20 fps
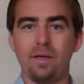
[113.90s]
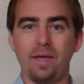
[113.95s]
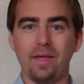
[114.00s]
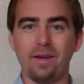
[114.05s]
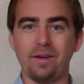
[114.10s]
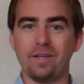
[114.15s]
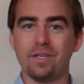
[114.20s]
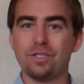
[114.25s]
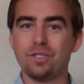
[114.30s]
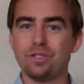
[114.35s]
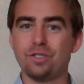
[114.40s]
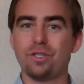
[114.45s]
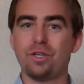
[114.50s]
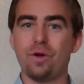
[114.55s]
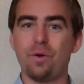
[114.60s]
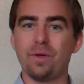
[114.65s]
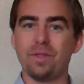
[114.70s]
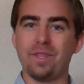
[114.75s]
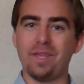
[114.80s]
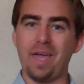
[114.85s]
In addition to
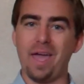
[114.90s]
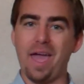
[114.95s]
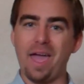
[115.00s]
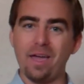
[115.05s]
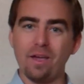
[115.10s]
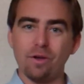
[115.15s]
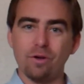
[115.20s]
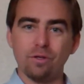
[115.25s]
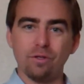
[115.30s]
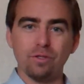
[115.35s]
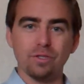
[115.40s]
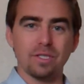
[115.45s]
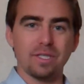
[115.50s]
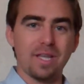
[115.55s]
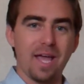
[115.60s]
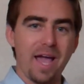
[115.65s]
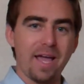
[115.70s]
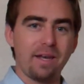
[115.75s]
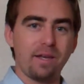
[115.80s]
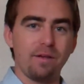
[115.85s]
knowing the angles,
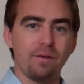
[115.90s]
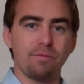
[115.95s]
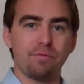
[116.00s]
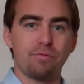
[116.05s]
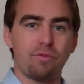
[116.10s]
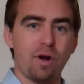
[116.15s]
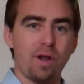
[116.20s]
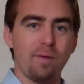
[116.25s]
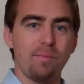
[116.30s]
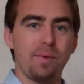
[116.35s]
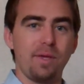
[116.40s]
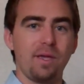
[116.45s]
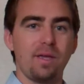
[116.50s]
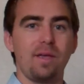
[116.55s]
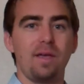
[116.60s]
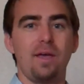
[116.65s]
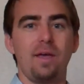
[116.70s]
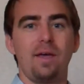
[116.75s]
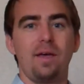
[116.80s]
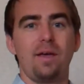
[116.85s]
lighting,
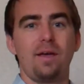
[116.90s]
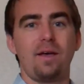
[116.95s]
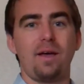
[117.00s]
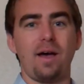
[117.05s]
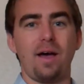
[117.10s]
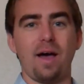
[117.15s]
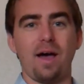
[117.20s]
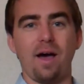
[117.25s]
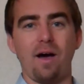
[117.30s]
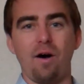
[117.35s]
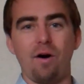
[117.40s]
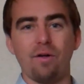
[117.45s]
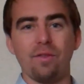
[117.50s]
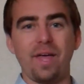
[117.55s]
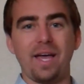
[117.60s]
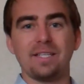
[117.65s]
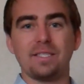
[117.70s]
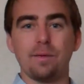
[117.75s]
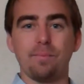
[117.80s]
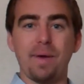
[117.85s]
framing, all
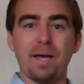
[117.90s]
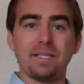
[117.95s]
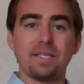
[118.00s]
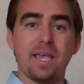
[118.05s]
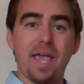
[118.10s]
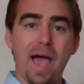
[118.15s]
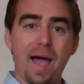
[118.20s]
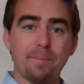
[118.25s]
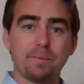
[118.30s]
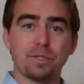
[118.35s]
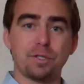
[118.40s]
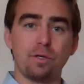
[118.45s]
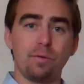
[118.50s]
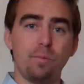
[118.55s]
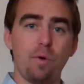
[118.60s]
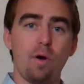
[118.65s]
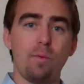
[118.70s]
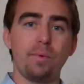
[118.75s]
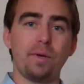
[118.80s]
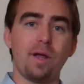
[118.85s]
that to best capture a
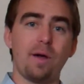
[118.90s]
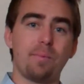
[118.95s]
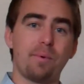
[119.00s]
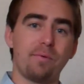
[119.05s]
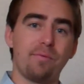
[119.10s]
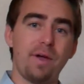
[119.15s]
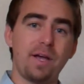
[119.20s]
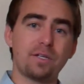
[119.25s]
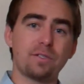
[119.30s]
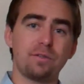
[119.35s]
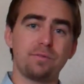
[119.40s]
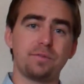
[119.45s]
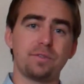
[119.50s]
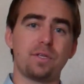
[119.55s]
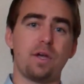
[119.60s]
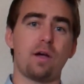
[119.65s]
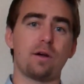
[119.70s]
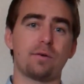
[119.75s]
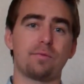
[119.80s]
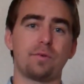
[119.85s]
moment, a professional
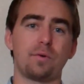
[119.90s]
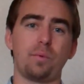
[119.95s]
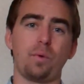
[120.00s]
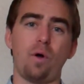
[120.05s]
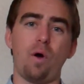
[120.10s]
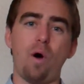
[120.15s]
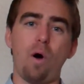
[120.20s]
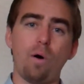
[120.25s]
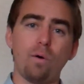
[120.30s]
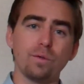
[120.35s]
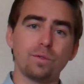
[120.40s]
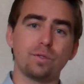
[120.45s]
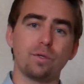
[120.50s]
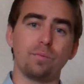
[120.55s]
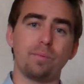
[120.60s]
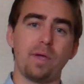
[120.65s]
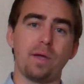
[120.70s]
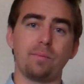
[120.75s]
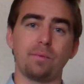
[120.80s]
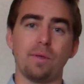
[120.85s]
photographer will also
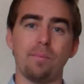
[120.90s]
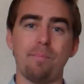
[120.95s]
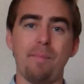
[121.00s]
be able to